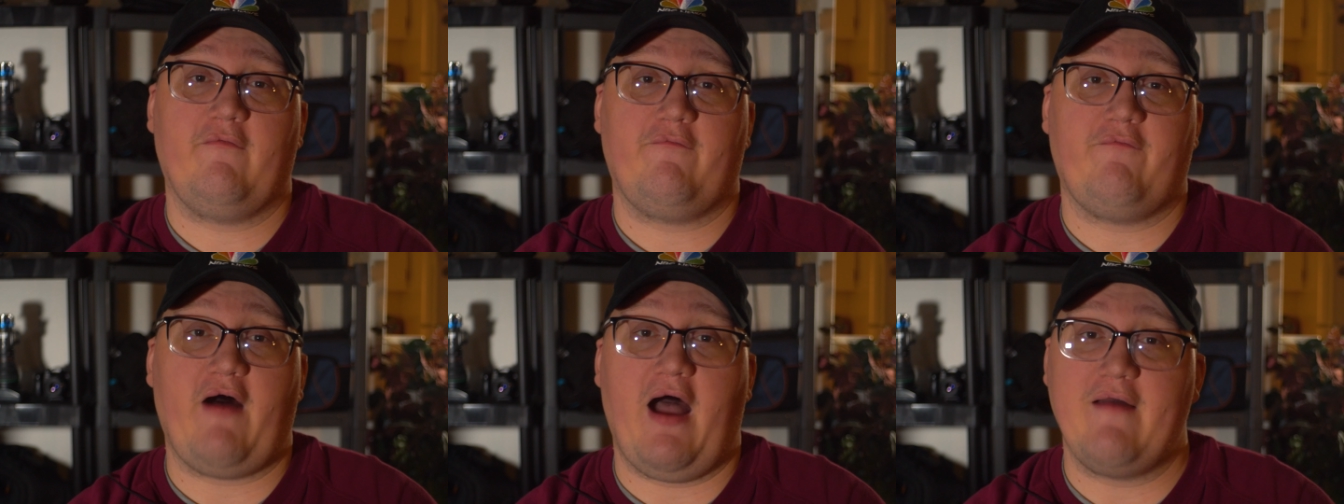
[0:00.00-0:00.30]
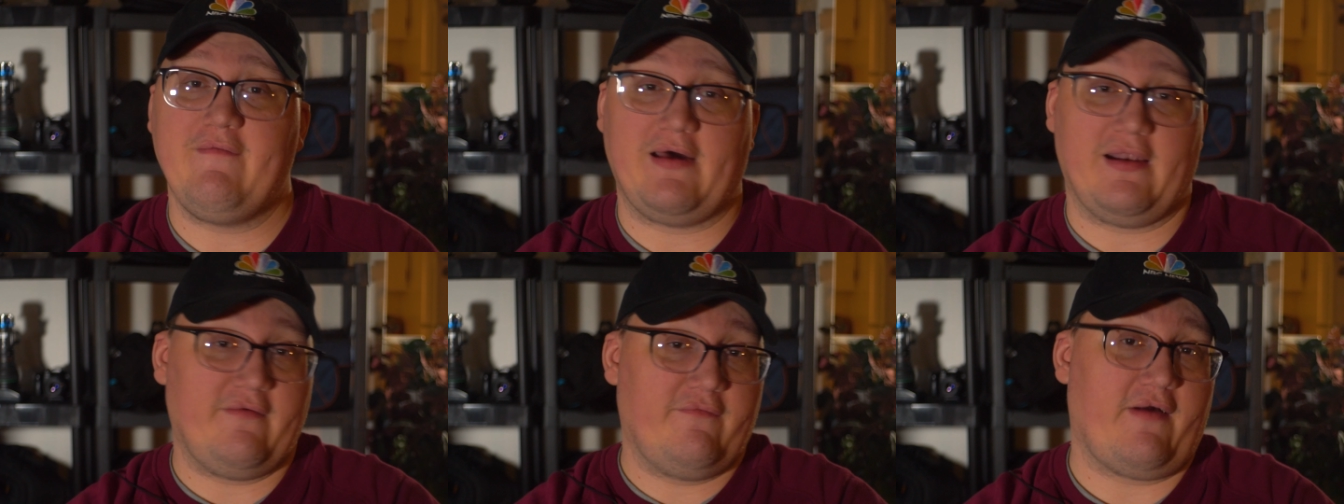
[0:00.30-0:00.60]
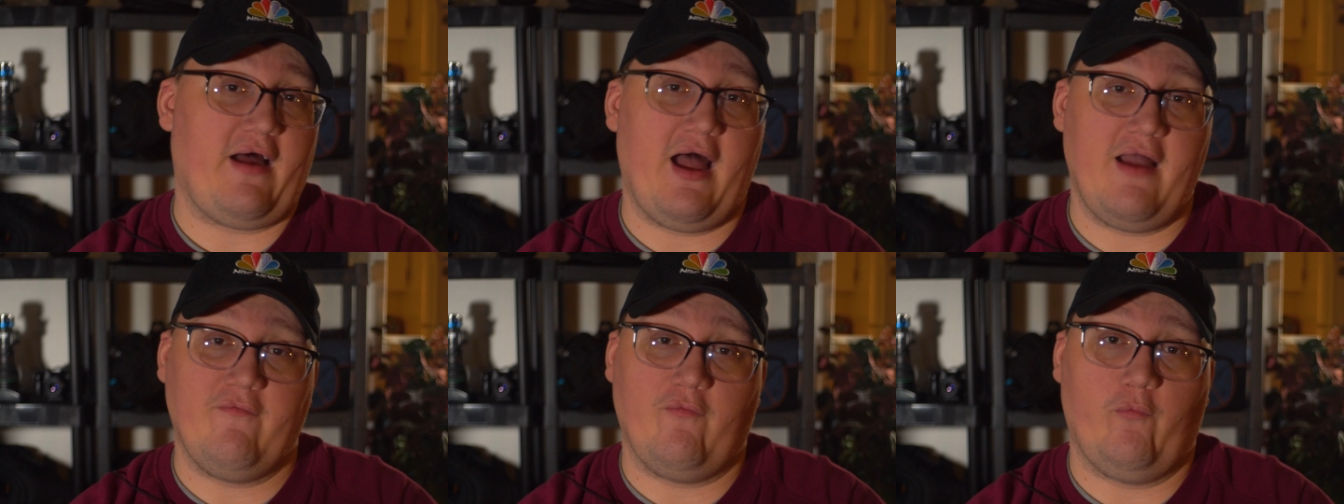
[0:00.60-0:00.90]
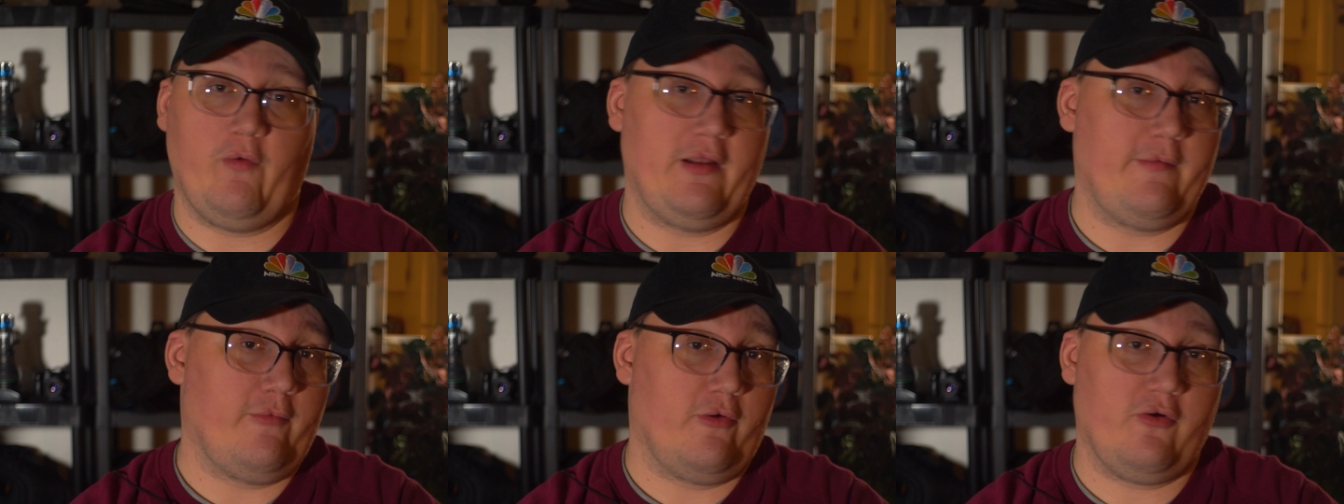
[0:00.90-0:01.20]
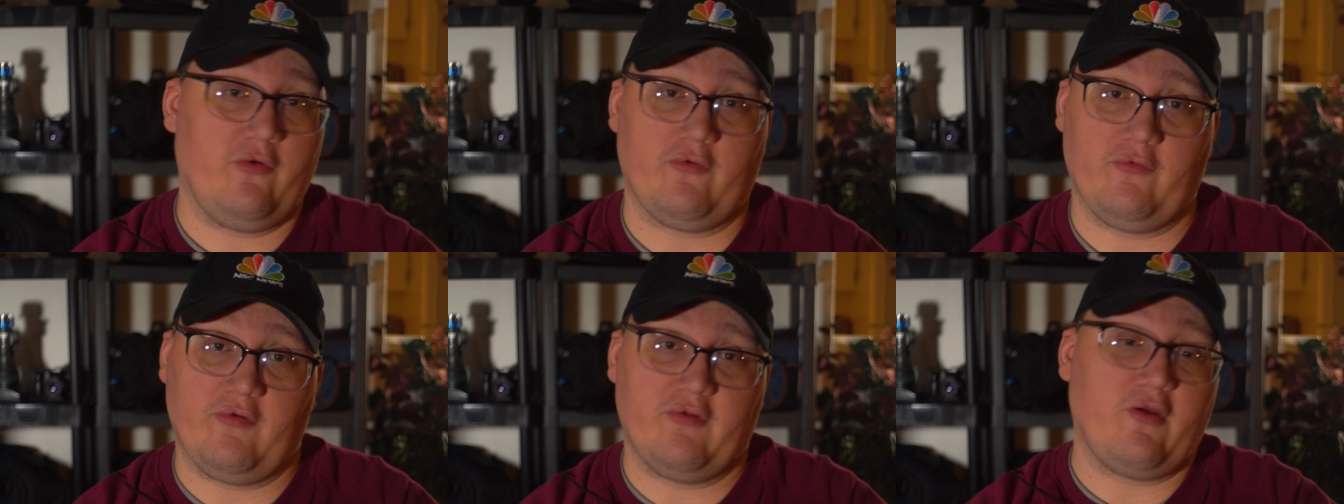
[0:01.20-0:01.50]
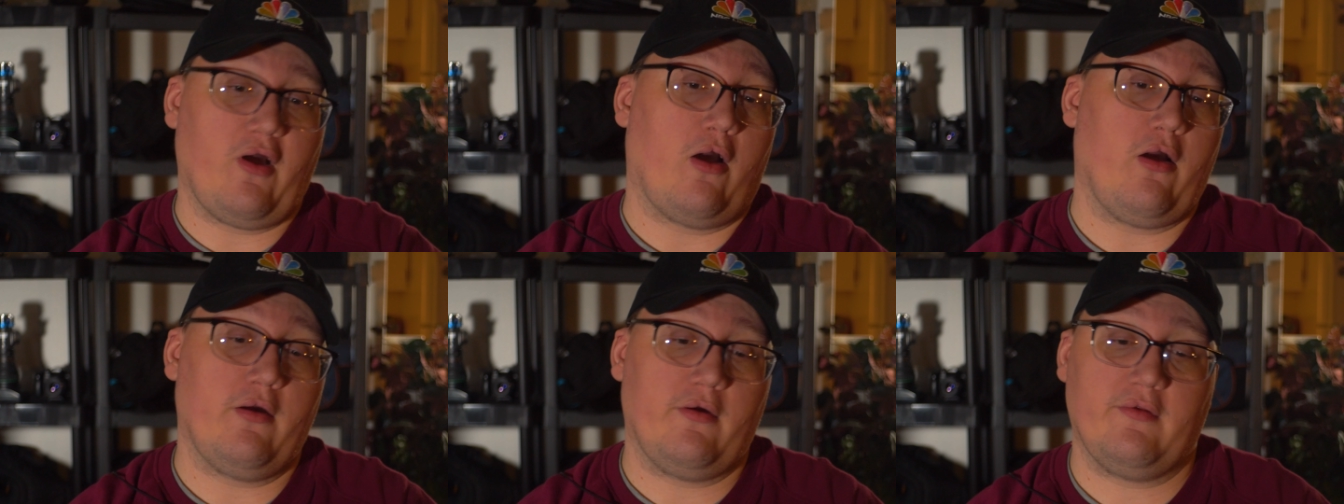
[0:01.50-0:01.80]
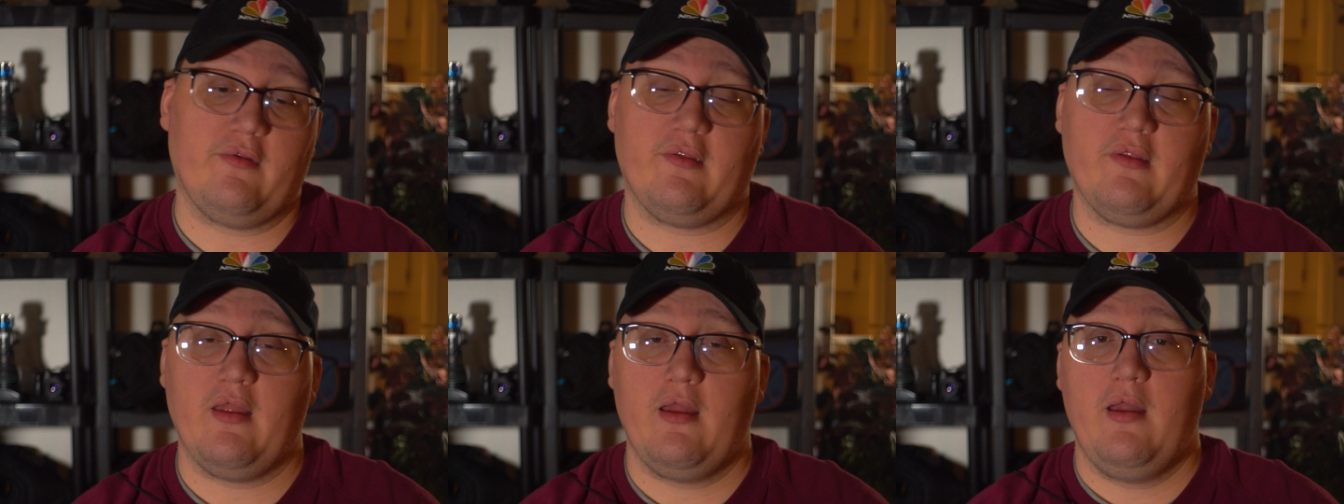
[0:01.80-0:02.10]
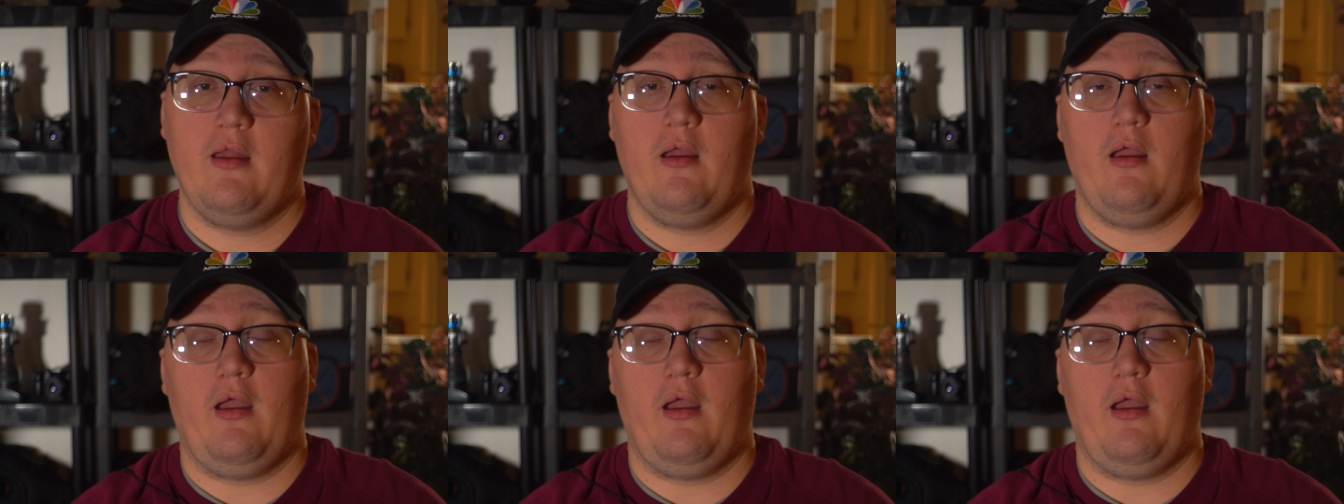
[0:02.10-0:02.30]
five out of five Whitmers or stars.